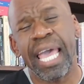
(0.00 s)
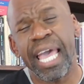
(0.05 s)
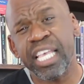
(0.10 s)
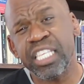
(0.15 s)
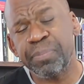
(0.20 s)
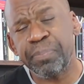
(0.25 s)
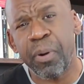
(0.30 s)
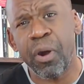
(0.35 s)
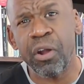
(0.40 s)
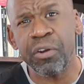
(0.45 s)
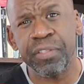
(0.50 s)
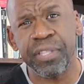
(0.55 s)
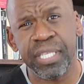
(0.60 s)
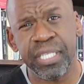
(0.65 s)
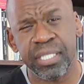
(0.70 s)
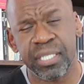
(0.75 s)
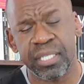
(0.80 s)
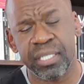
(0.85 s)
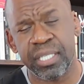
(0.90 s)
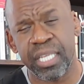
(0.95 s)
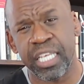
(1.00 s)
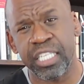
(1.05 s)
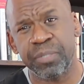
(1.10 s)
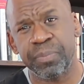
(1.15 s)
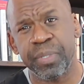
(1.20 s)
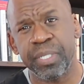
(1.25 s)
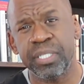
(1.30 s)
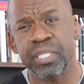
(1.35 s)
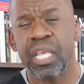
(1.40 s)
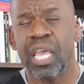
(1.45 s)
As part of these
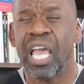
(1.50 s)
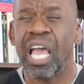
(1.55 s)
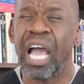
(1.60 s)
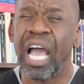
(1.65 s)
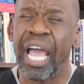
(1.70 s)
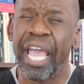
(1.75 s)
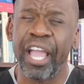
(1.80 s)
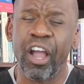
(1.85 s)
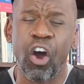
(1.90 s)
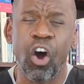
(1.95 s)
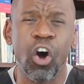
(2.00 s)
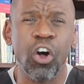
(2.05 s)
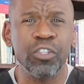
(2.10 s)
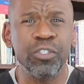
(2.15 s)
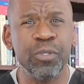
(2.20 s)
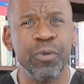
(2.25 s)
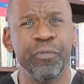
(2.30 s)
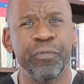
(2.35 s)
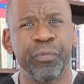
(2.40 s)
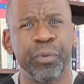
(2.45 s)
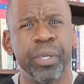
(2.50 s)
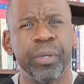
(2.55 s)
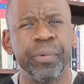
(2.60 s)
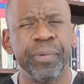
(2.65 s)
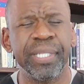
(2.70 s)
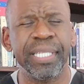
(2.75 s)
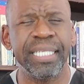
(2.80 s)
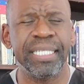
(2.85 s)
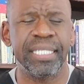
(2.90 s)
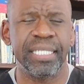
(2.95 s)
assessments, I all too
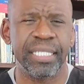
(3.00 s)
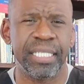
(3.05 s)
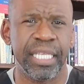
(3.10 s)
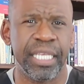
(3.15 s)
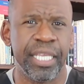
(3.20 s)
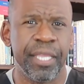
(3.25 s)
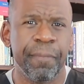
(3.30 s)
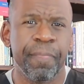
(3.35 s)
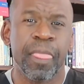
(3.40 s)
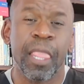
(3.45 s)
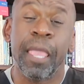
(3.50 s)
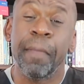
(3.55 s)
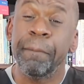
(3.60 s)
frequently see